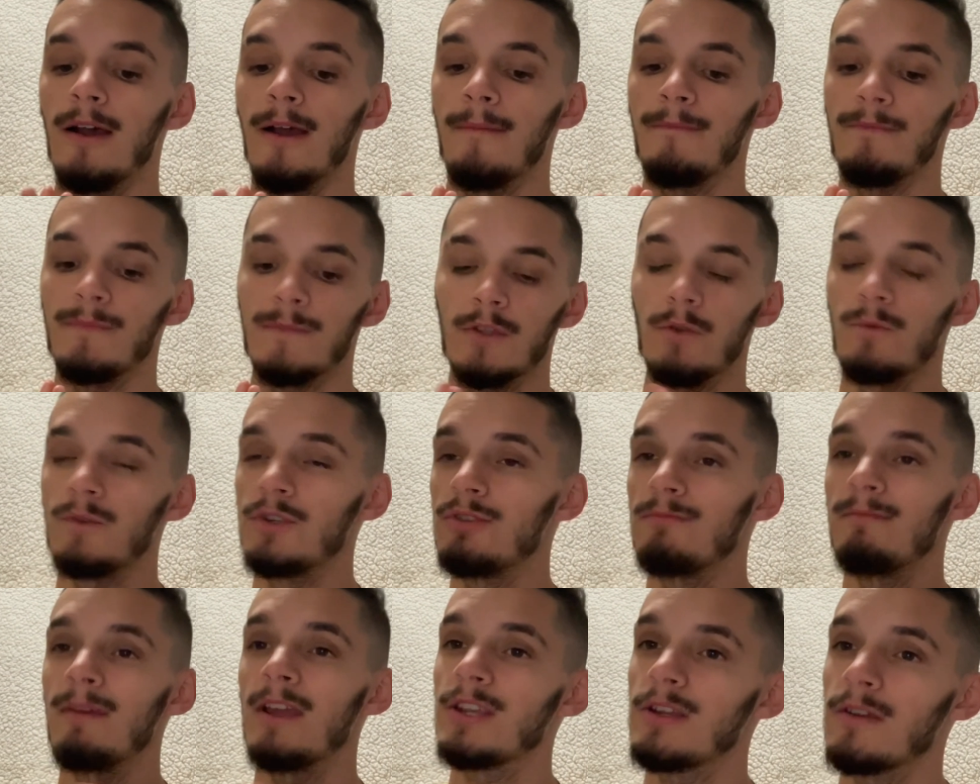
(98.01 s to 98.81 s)
So when
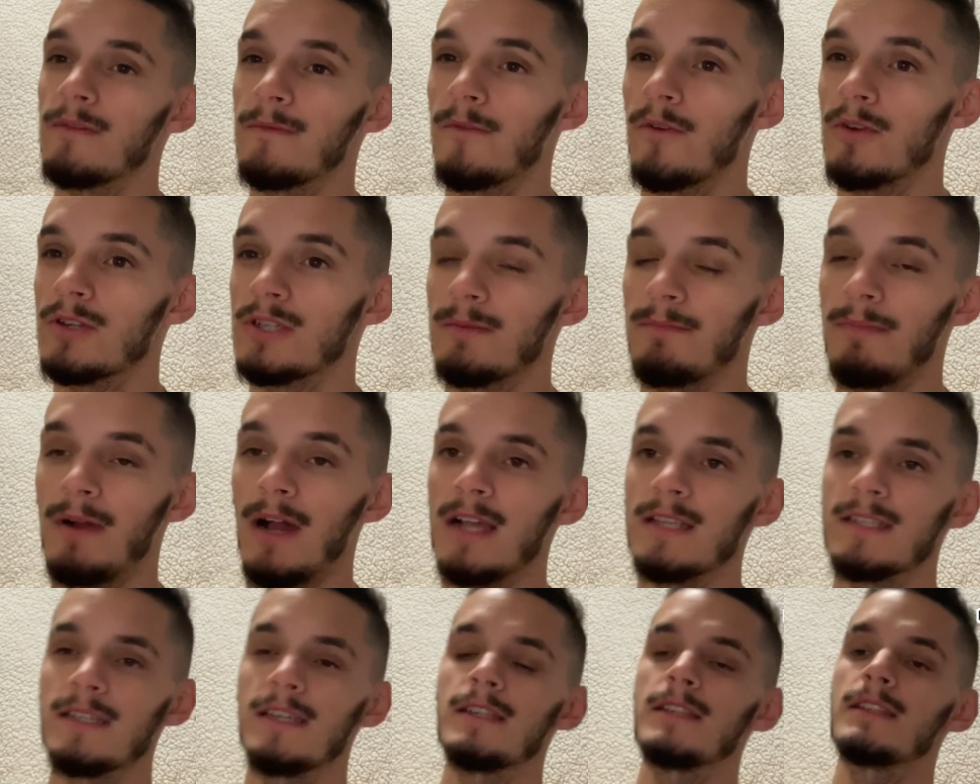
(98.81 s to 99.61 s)
you make your first
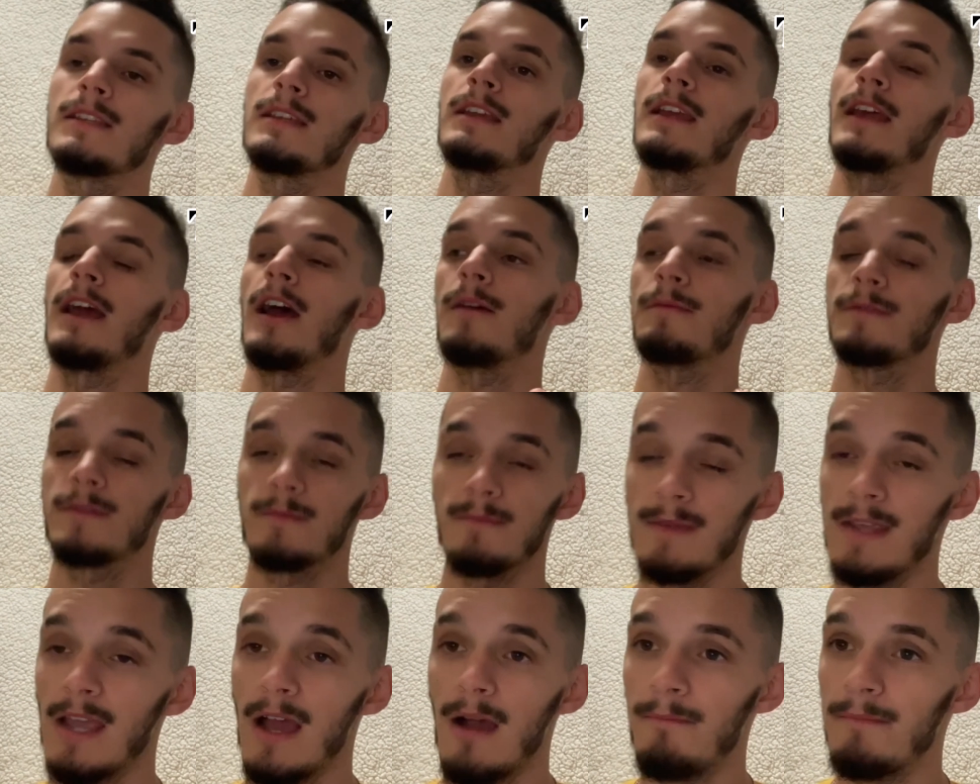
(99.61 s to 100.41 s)
deposit, it helps
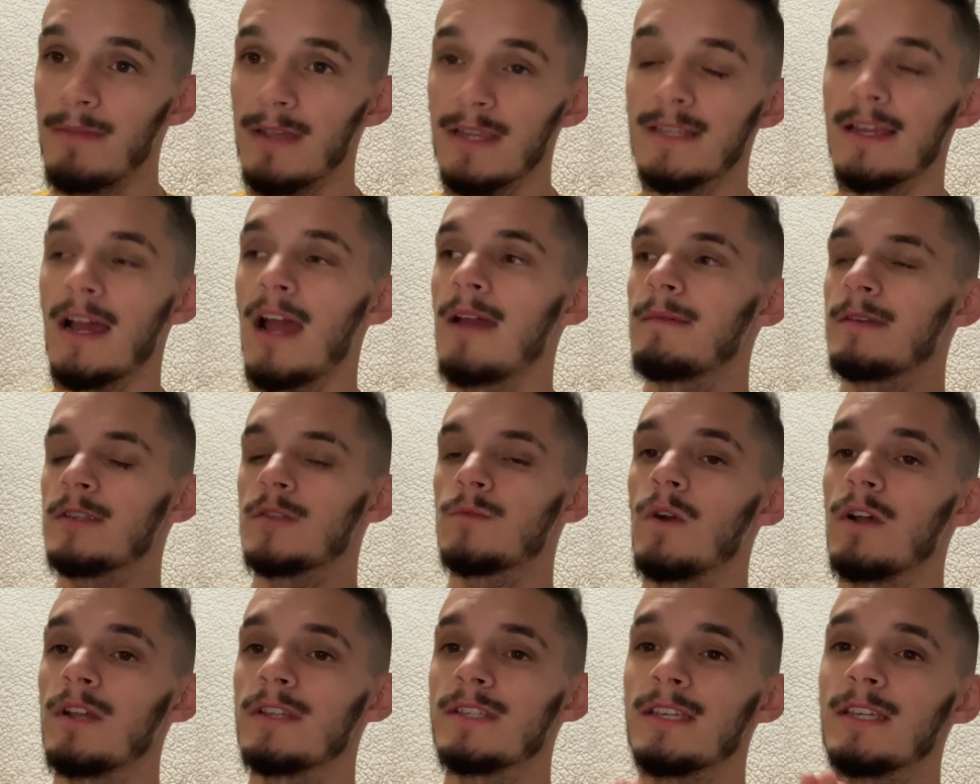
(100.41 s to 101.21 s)
me out big time, as
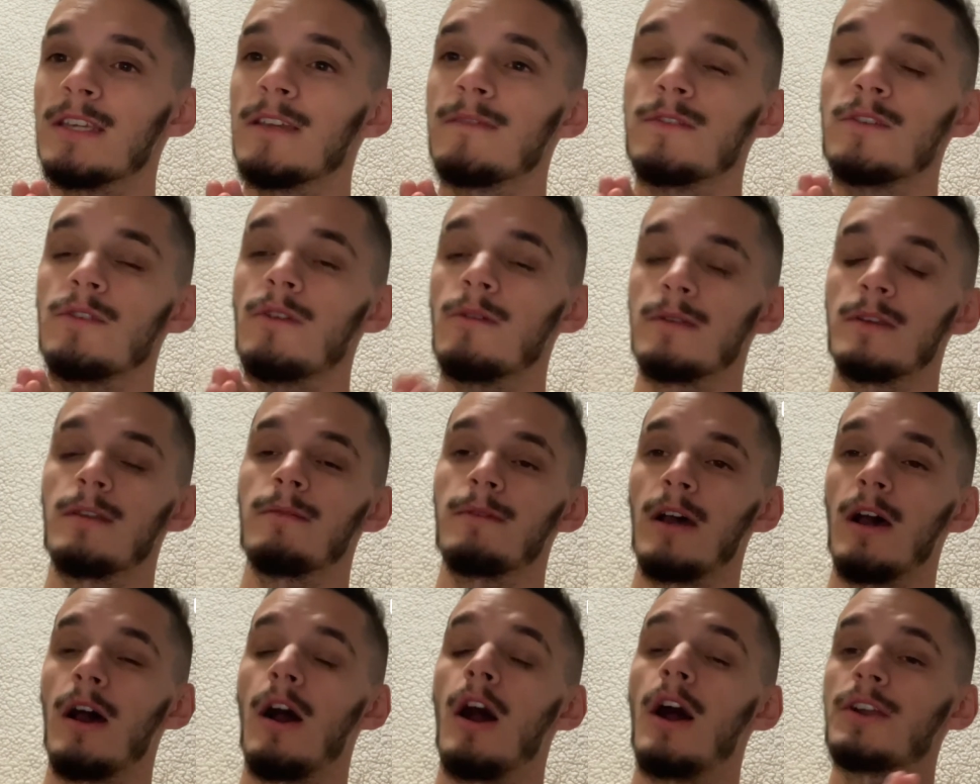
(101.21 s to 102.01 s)
well as it gives you a
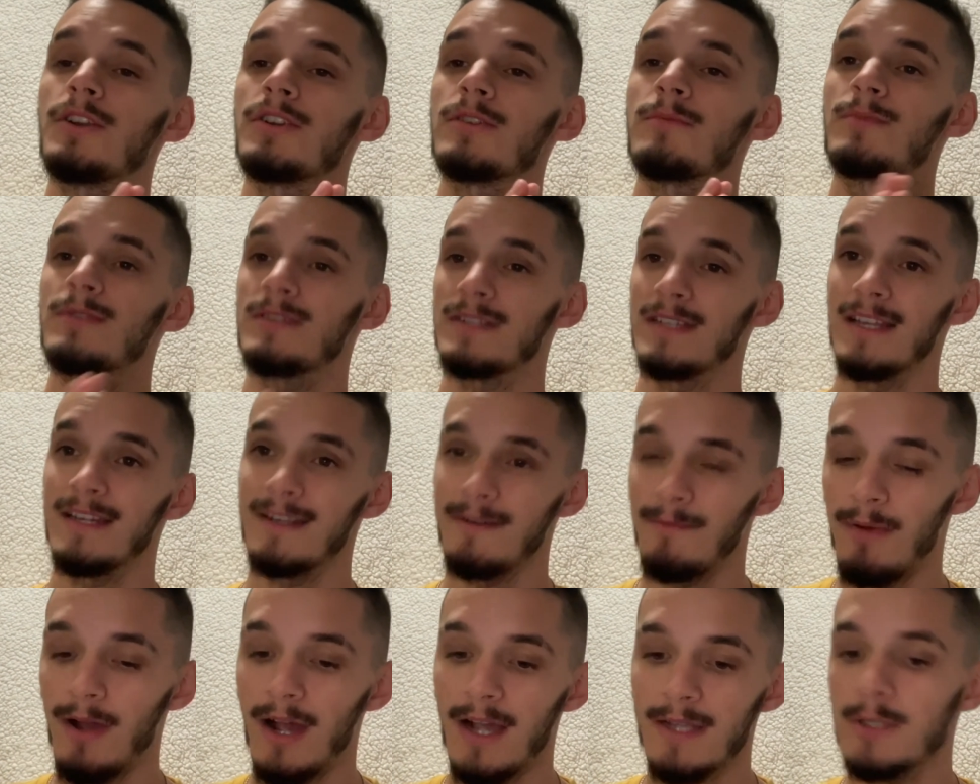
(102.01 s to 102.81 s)
100%
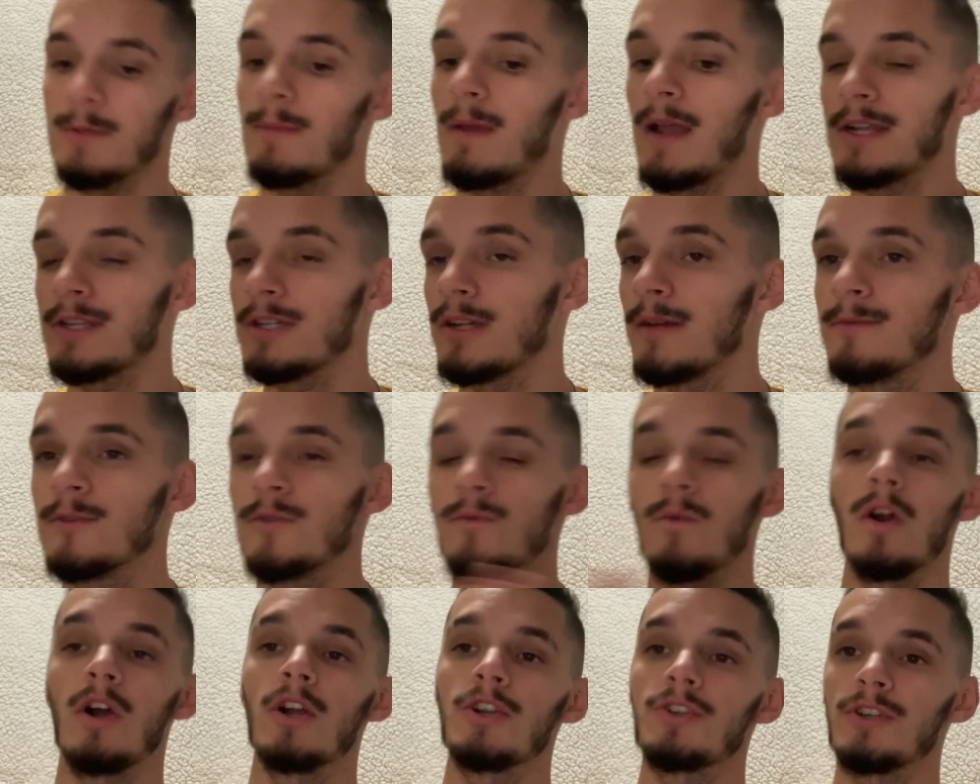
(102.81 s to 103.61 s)
deposit match up
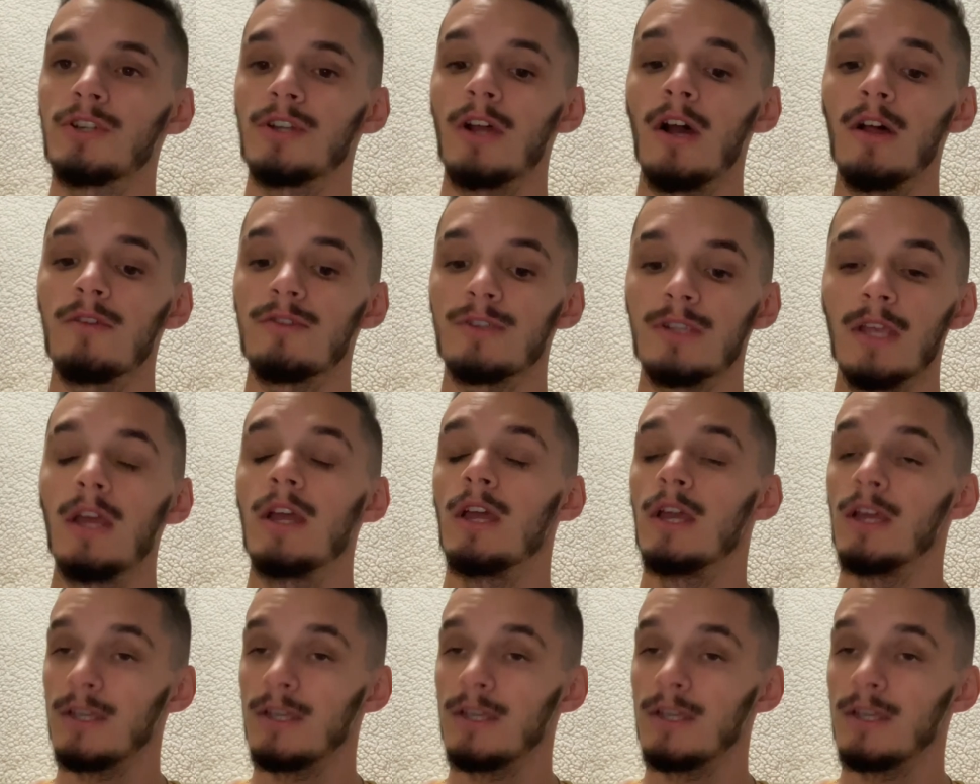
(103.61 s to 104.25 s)
to $100.